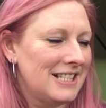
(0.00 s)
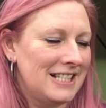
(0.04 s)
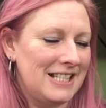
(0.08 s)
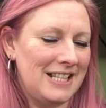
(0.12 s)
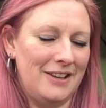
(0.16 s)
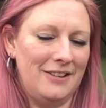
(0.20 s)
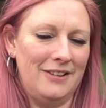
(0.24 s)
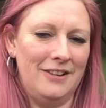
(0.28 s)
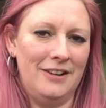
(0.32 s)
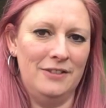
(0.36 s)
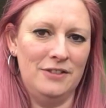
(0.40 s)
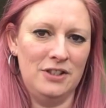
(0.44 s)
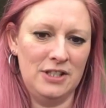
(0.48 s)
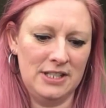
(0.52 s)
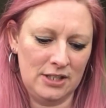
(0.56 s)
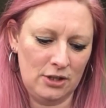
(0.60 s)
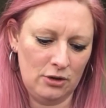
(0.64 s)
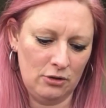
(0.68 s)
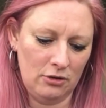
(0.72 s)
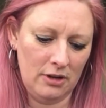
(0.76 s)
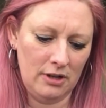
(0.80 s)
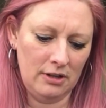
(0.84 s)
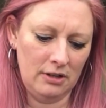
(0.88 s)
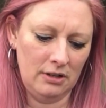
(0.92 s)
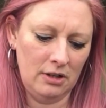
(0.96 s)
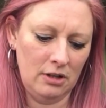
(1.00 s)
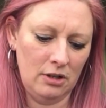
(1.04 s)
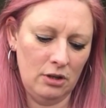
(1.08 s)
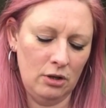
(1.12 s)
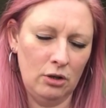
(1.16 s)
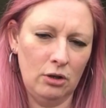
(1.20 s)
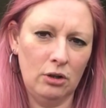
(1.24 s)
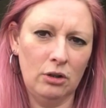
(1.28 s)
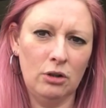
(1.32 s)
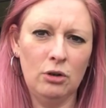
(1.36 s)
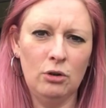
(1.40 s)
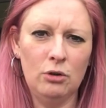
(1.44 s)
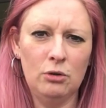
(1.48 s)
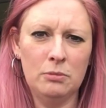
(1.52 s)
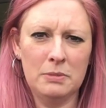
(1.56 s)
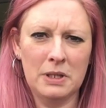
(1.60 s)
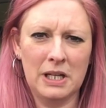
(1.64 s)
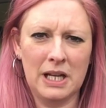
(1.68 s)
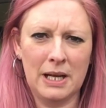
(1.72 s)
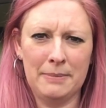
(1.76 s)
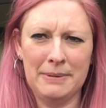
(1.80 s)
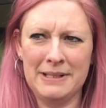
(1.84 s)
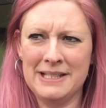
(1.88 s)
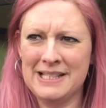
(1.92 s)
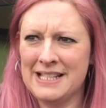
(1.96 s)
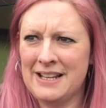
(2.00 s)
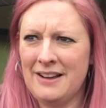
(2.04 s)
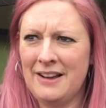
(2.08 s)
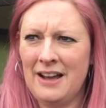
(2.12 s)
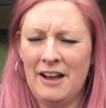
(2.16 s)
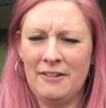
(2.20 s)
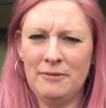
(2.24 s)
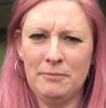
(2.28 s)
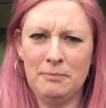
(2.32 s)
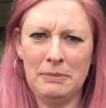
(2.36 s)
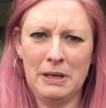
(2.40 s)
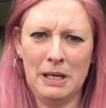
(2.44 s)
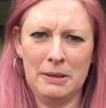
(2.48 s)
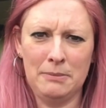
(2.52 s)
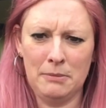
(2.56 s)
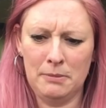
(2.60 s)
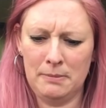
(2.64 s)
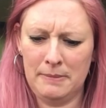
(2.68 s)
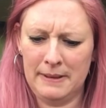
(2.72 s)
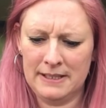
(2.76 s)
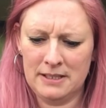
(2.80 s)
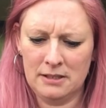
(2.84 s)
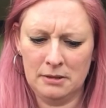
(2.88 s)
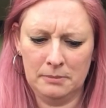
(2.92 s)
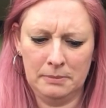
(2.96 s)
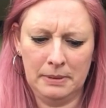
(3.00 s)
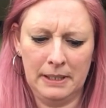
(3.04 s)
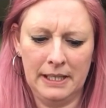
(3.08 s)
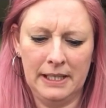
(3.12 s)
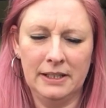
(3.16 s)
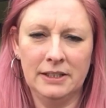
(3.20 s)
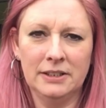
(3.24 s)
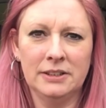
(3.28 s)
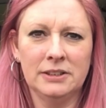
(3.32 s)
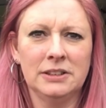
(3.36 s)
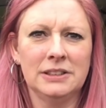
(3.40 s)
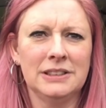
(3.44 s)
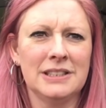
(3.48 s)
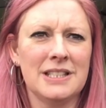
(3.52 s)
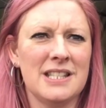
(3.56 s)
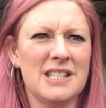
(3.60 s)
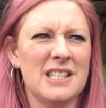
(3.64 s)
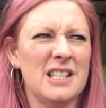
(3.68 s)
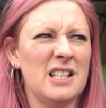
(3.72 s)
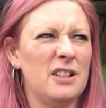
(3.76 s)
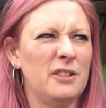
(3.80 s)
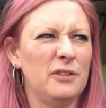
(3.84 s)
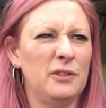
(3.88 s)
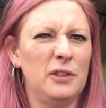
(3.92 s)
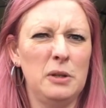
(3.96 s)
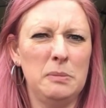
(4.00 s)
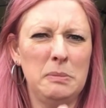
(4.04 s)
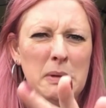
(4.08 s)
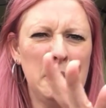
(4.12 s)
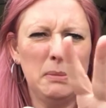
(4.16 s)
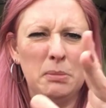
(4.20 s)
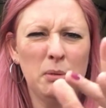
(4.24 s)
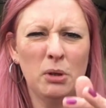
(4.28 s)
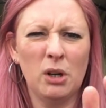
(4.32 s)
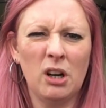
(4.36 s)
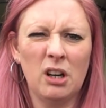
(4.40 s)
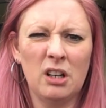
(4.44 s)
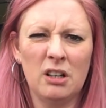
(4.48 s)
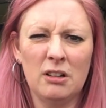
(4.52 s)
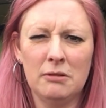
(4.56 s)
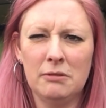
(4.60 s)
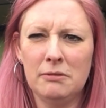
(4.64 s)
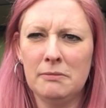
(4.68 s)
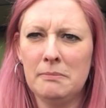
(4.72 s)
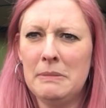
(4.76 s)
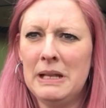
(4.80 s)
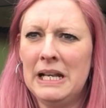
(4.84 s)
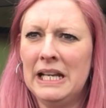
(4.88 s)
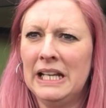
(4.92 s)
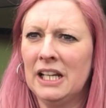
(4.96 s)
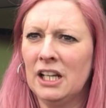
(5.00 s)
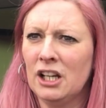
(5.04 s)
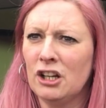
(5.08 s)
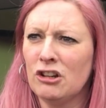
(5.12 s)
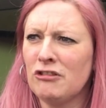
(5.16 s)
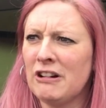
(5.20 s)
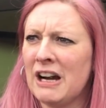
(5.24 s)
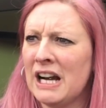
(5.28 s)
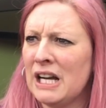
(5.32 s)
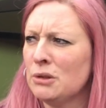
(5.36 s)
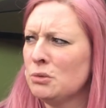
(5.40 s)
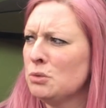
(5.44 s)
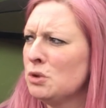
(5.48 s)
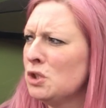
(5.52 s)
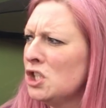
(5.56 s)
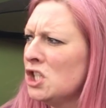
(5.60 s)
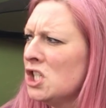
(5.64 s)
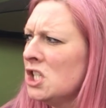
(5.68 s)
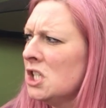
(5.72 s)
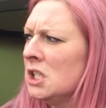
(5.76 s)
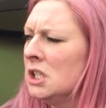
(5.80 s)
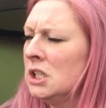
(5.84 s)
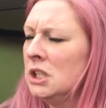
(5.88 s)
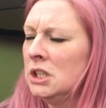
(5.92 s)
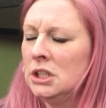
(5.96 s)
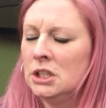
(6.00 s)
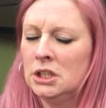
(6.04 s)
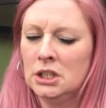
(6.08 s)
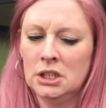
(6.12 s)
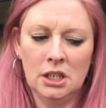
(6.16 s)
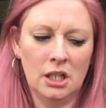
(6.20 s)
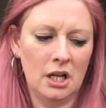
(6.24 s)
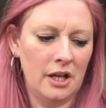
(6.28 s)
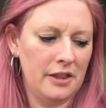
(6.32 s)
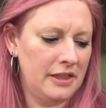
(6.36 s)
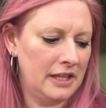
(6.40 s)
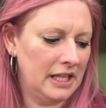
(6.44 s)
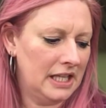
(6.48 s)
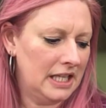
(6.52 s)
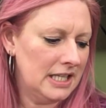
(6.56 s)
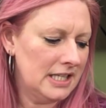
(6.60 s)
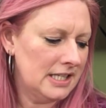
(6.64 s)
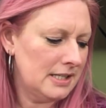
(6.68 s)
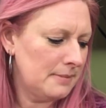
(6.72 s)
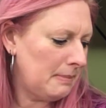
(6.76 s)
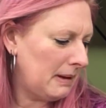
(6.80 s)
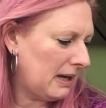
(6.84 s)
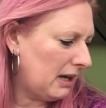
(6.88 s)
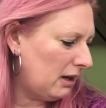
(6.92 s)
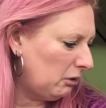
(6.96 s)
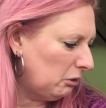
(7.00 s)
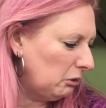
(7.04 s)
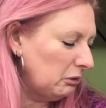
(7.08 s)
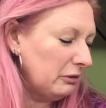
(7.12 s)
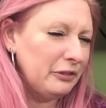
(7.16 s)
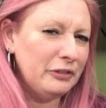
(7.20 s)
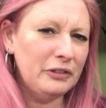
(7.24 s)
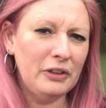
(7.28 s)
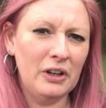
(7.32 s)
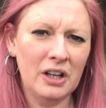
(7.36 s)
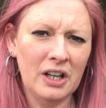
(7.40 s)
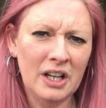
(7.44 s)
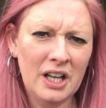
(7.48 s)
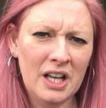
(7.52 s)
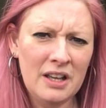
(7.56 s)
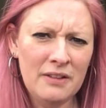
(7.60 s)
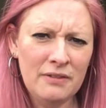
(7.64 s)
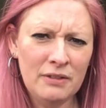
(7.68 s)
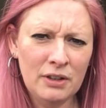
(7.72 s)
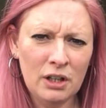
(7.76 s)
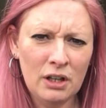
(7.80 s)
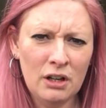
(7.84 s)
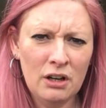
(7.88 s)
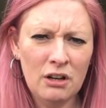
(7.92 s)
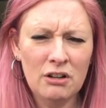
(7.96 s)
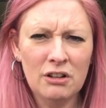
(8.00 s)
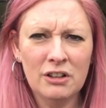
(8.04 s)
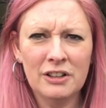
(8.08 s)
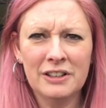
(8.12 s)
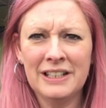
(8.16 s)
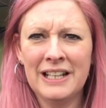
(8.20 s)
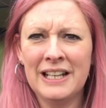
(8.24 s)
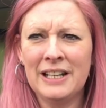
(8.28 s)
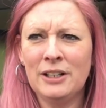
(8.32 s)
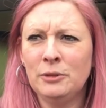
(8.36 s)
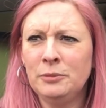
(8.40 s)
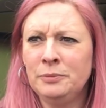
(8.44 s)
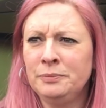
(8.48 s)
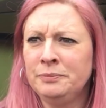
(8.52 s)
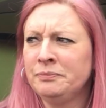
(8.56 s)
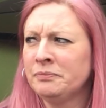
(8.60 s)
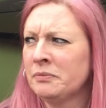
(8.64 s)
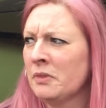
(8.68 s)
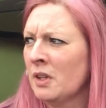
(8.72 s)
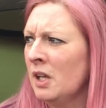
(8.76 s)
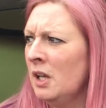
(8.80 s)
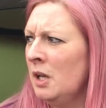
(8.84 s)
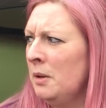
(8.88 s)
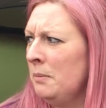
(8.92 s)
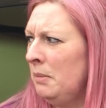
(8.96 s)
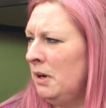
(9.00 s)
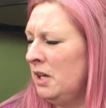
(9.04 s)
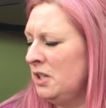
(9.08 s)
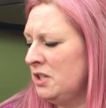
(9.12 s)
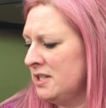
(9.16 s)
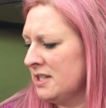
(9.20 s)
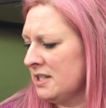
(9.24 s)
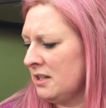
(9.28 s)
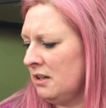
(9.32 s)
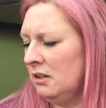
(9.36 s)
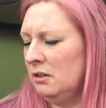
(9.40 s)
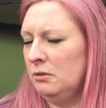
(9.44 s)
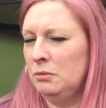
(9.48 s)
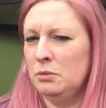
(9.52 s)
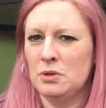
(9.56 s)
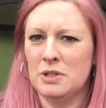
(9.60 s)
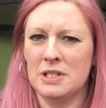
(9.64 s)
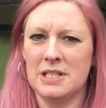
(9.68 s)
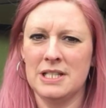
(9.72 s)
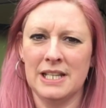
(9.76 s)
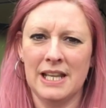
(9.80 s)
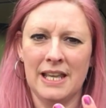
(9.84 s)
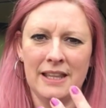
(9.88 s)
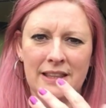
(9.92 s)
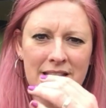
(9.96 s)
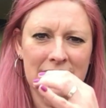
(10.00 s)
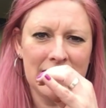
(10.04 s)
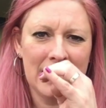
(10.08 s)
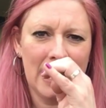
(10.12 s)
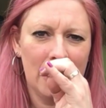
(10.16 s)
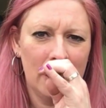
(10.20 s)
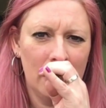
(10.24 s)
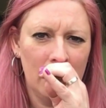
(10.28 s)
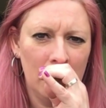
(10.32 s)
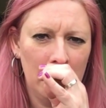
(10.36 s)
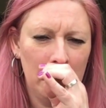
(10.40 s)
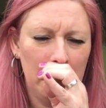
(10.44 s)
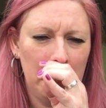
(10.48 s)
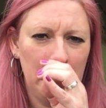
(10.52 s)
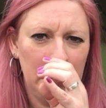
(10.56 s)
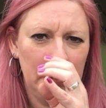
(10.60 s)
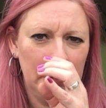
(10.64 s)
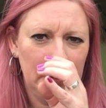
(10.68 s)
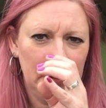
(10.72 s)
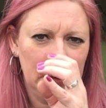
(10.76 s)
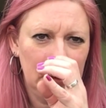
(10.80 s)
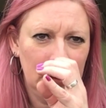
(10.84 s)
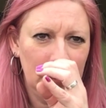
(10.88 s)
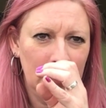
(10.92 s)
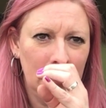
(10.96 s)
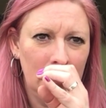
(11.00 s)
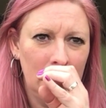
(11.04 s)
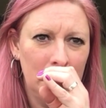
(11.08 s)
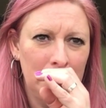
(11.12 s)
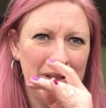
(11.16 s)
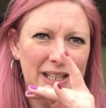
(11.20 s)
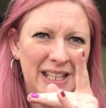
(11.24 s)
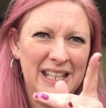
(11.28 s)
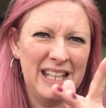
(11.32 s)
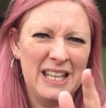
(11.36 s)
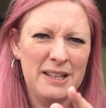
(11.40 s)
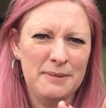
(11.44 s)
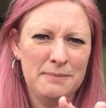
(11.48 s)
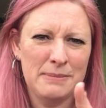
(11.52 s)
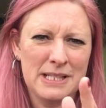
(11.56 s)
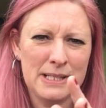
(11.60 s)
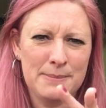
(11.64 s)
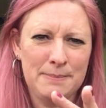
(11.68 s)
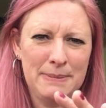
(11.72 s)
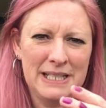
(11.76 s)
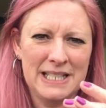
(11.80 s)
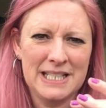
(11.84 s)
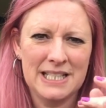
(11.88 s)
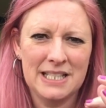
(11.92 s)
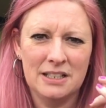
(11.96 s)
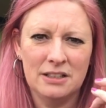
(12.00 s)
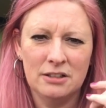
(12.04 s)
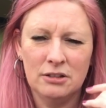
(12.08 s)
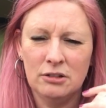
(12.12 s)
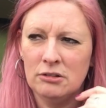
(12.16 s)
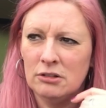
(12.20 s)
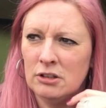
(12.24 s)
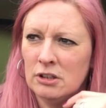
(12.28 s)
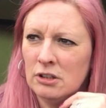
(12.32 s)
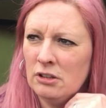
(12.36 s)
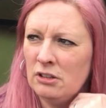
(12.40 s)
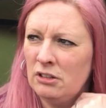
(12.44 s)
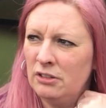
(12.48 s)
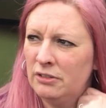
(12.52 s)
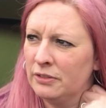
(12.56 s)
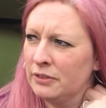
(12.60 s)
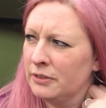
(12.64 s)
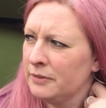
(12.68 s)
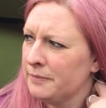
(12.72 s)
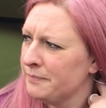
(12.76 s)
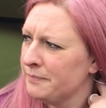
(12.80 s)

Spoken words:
So I've just got all my gubbins out. I haven't blown my bed up yet. There's still a few people kind of milling around. I think it's about 5 o'clock now, but I just kind of wanted to get the tent up. It keeps spitting on and off,